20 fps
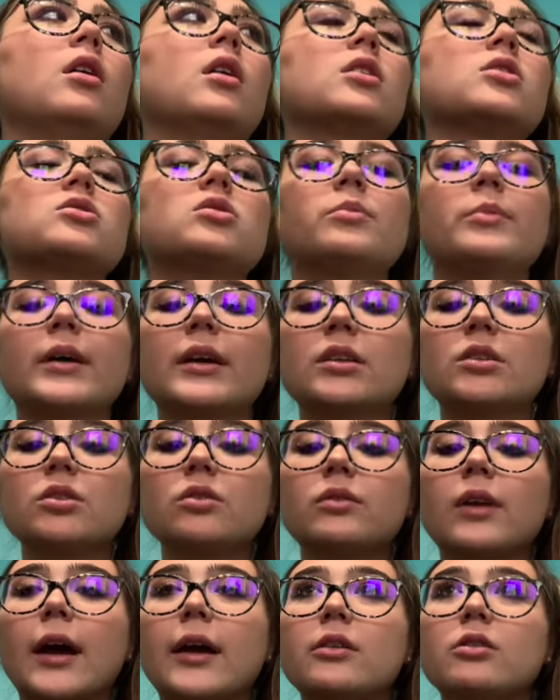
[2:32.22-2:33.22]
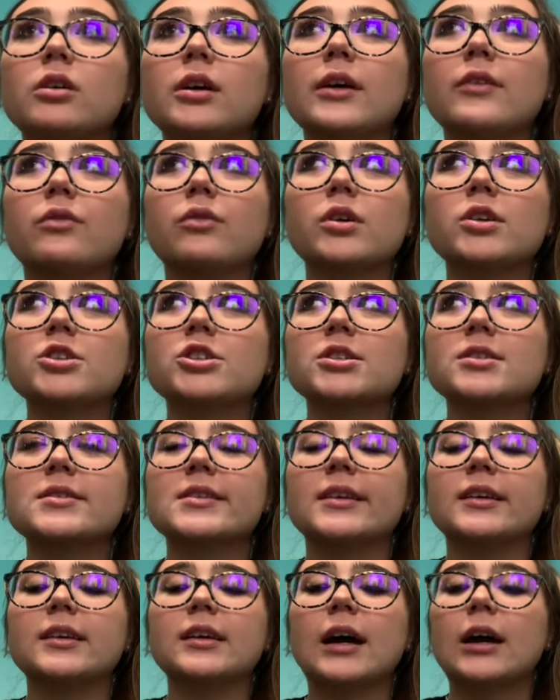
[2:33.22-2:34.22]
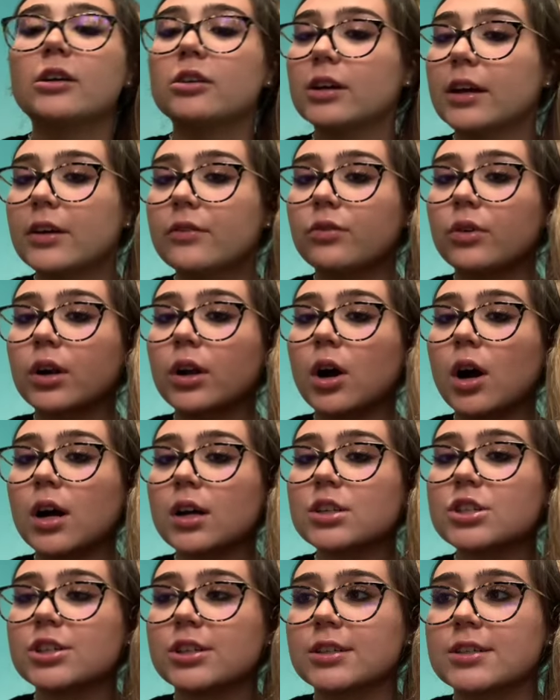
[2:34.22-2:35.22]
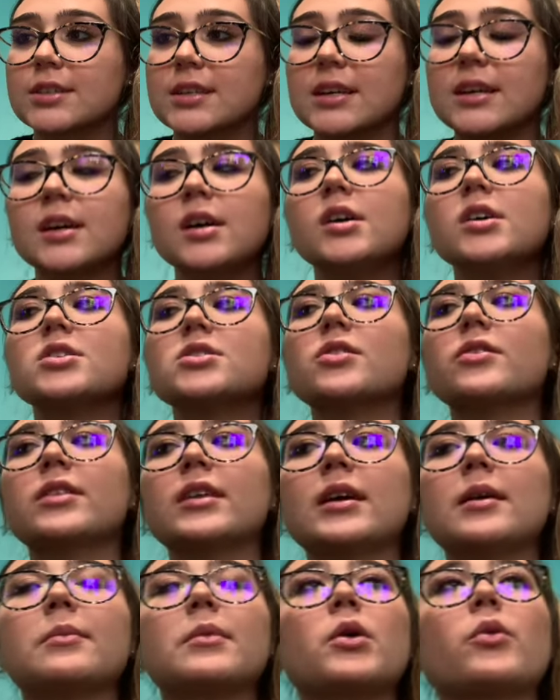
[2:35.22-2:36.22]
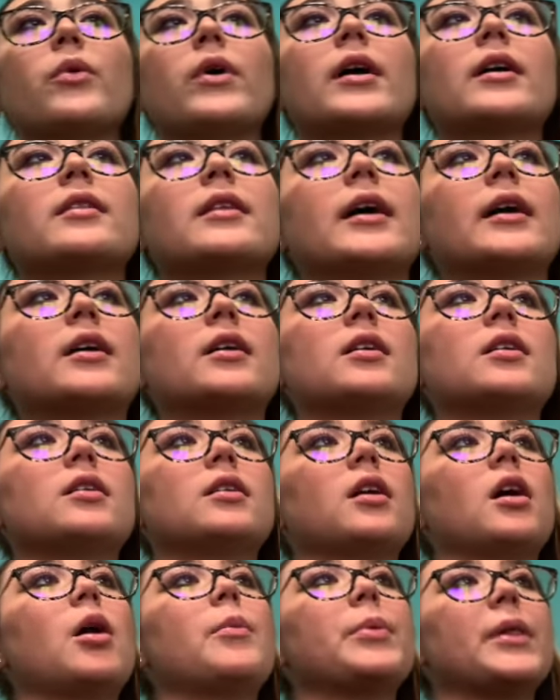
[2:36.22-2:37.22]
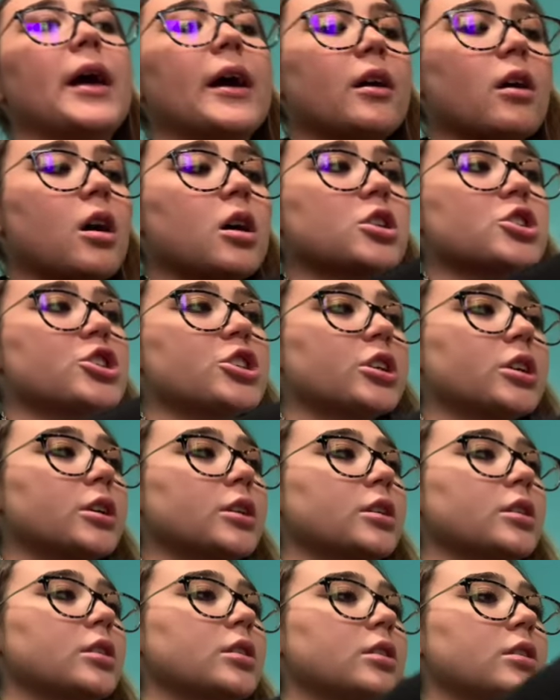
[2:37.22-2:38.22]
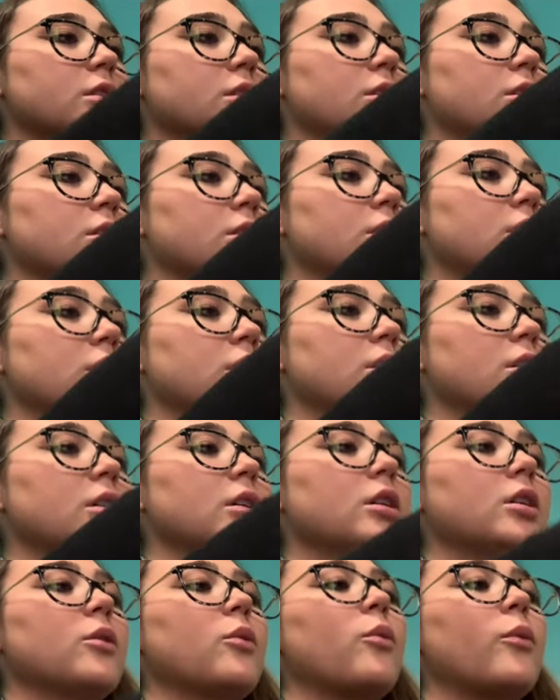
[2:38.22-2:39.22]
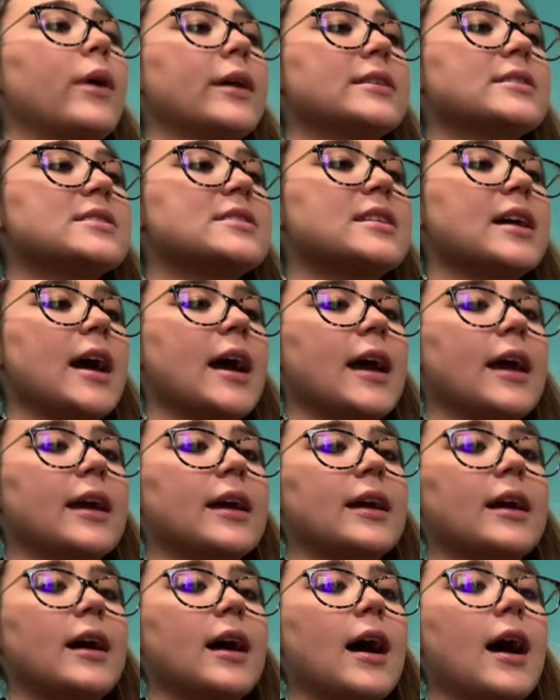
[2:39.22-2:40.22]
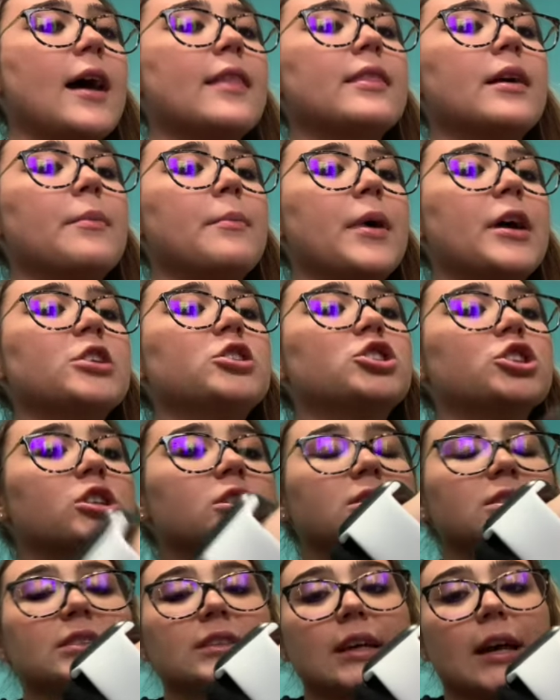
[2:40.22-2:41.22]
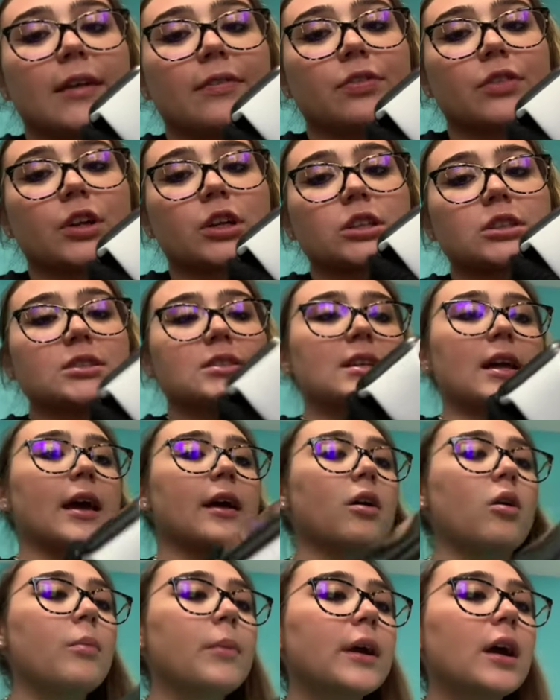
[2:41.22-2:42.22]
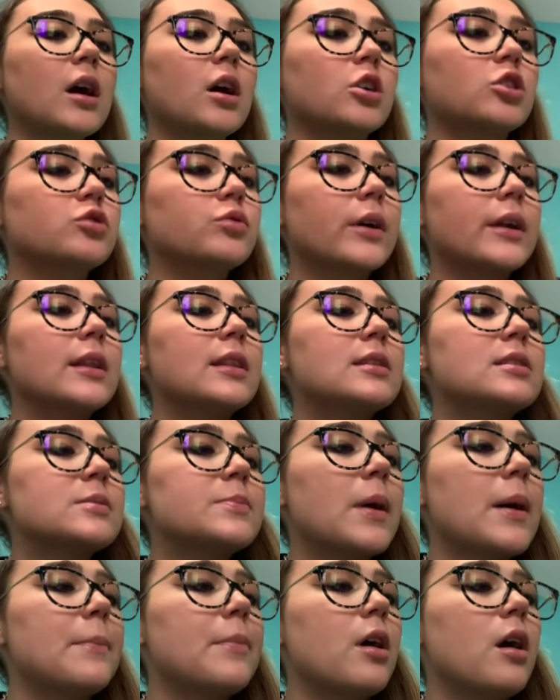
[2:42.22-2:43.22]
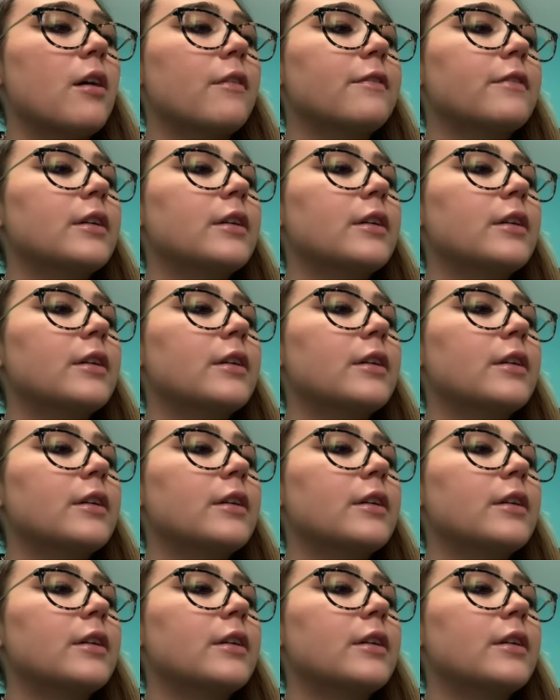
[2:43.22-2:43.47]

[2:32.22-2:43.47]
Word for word: So I'm like, dude, I only have one jersey. I only have one Hawks jersey. So I think I'm gonna wear like a Hawk shirt Wednesday and then my jersey on Thursday. Oh my gosh, why did this pop off?